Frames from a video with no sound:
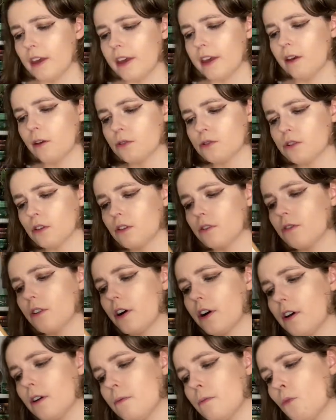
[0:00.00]
He also
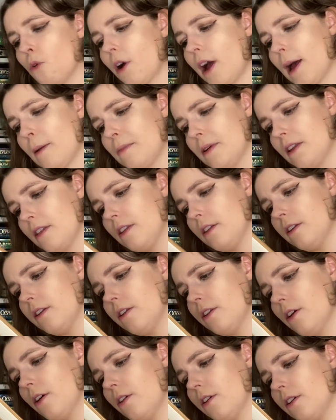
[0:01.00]
wrote More Happy Than
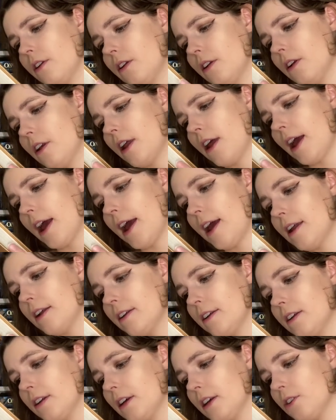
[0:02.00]
Not
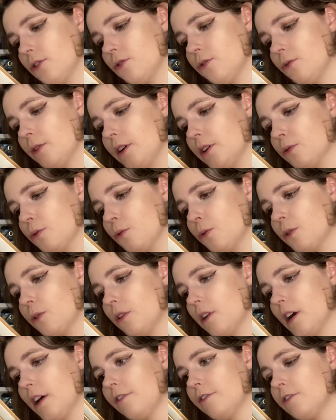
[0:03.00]
and History is All You
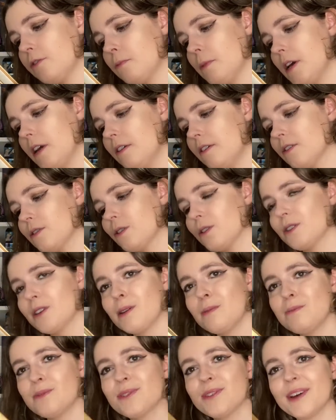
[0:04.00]
Left Me. So it
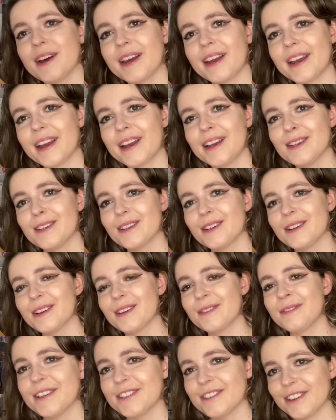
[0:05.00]
seems like he's
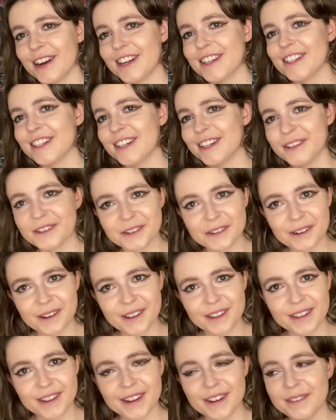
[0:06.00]
a tragic
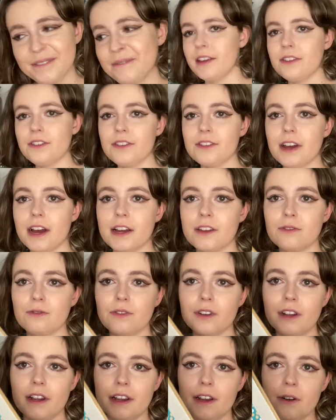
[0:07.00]
author. Inside's
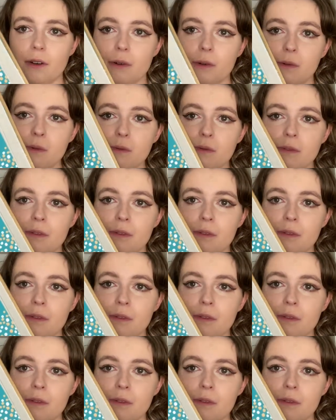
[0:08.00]
really cool.